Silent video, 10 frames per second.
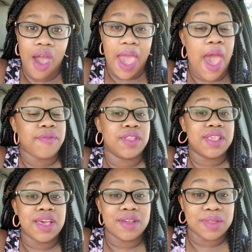have to
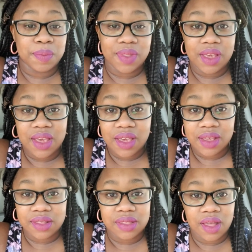tell some
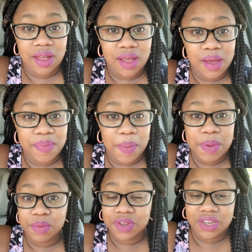things um, that
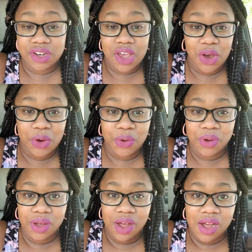people didn't know,
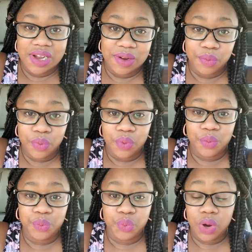um,
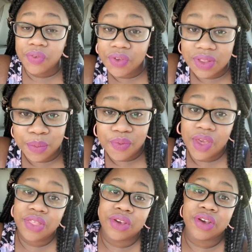ruffle some
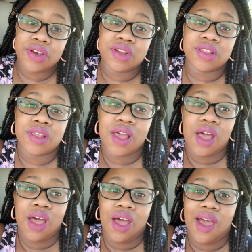feathers,
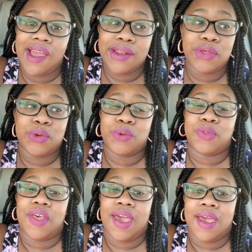I knew
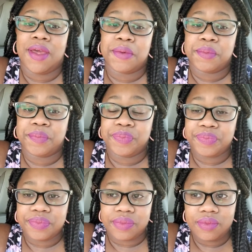that
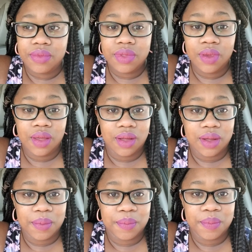
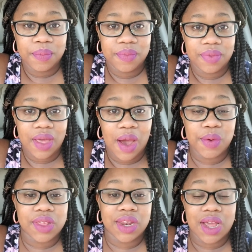um, I
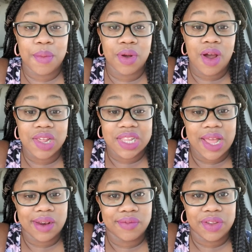was going to come across a
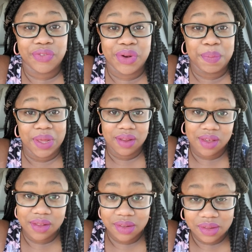lot of different
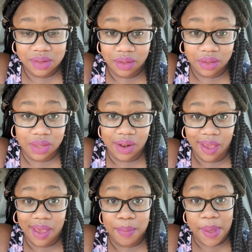opinions, good
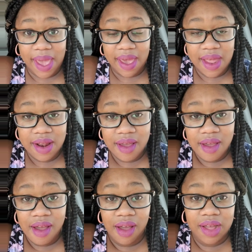and bad.
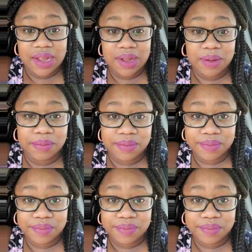Um,